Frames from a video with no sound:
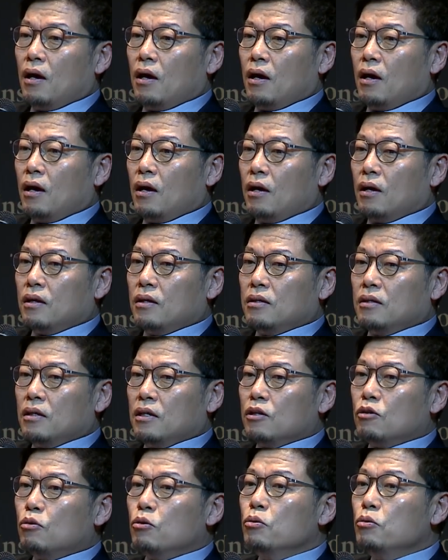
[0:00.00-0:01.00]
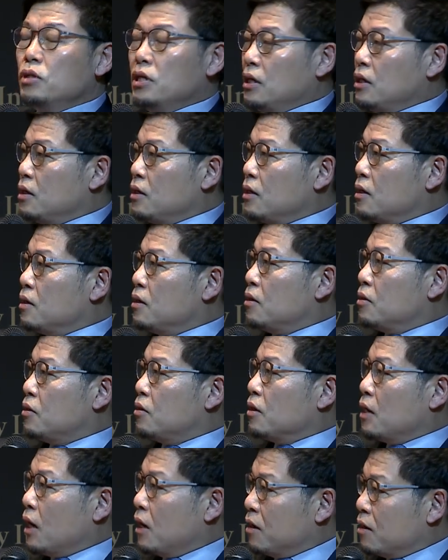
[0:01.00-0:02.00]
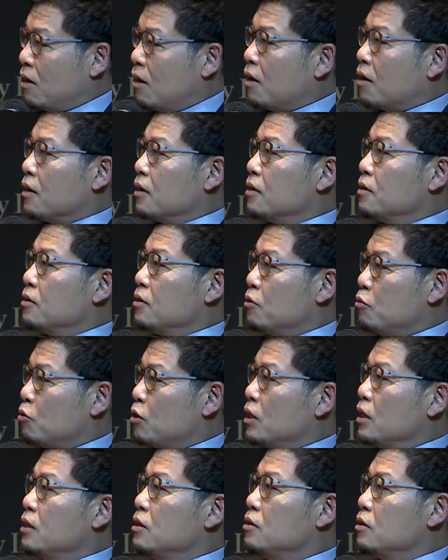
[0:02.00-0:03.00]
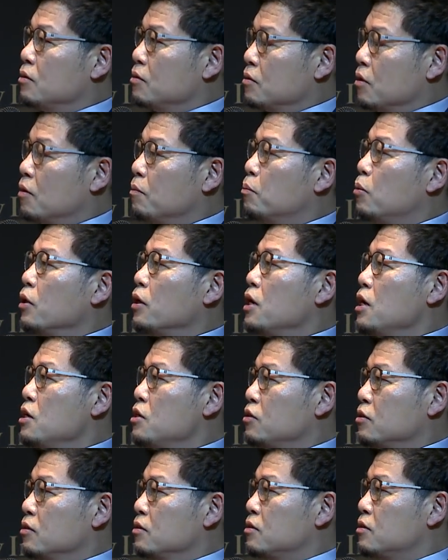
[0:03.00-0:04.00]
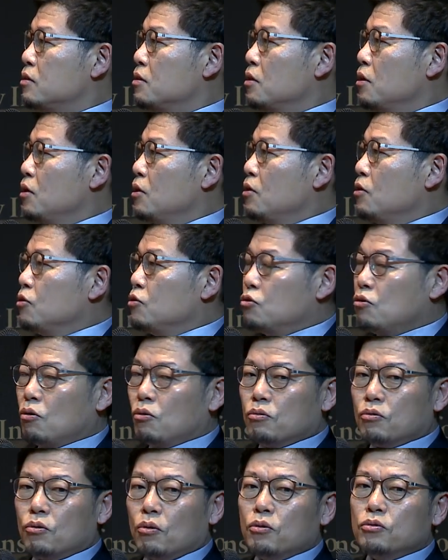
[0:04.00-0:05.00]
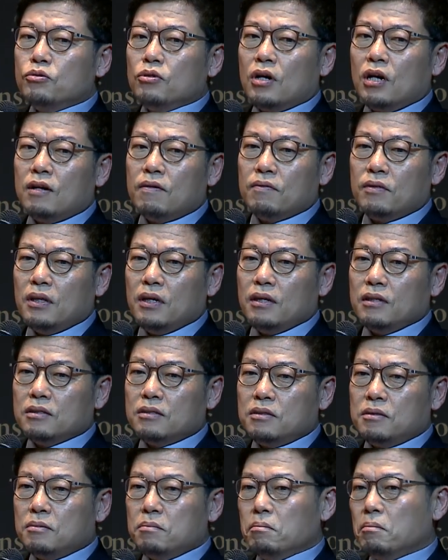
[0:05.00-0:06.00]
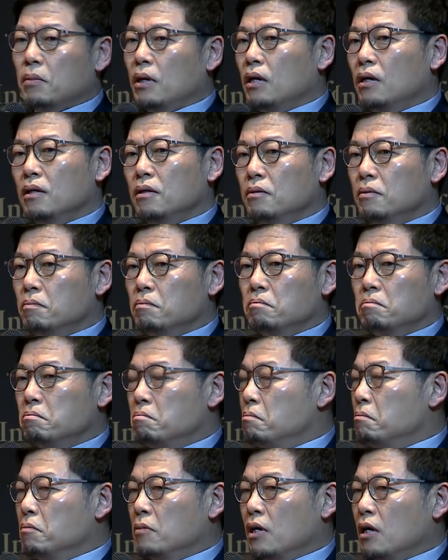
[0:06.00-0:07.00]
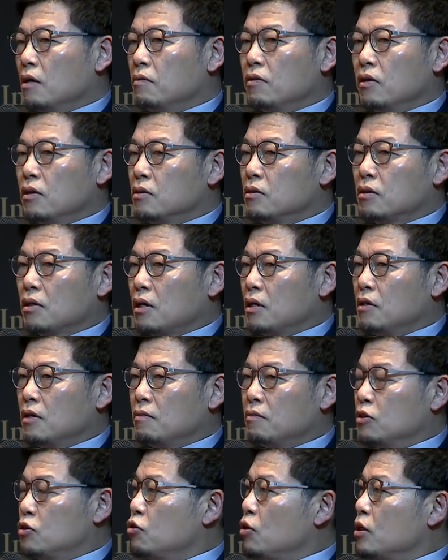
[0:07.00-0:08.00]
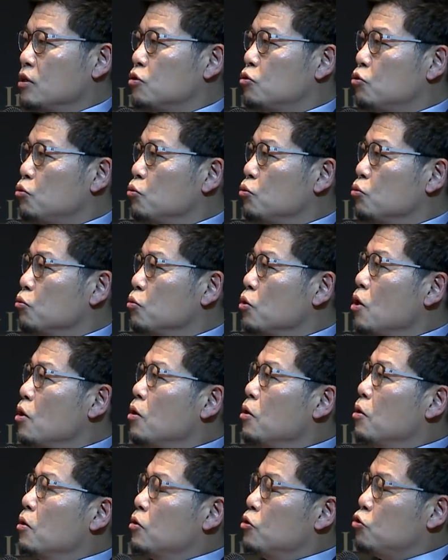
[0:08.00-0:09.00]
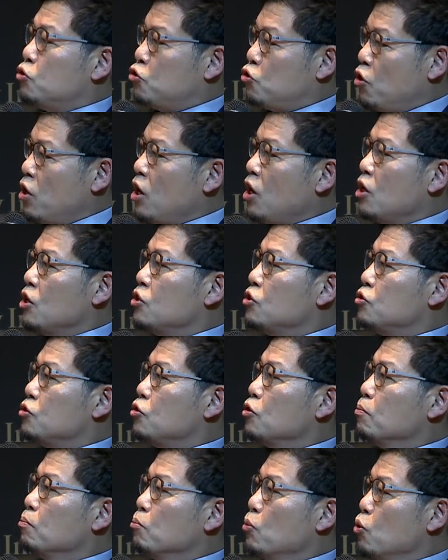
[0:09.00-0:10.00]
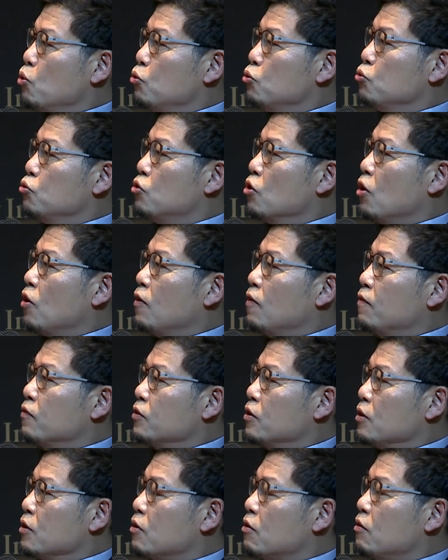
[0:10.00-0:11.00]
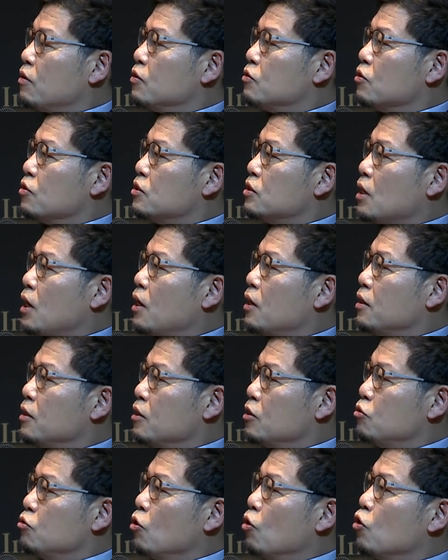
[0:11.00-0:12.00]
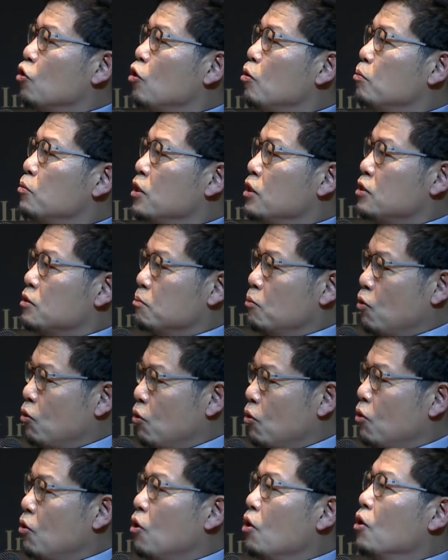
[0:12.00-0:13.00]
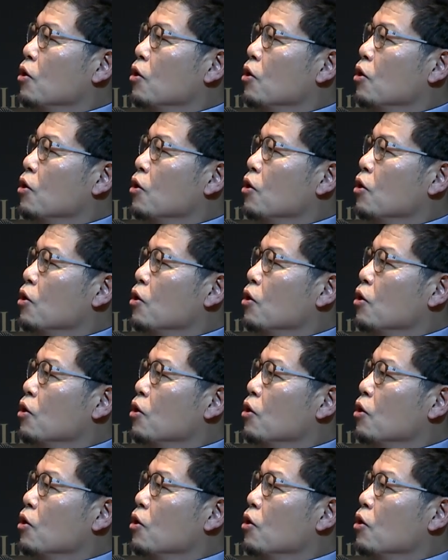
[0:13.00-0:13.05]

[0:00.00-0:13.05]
and including the AI-related applications. So those kind of things may have a kind of a chance to change the mood of the current society to accommodate more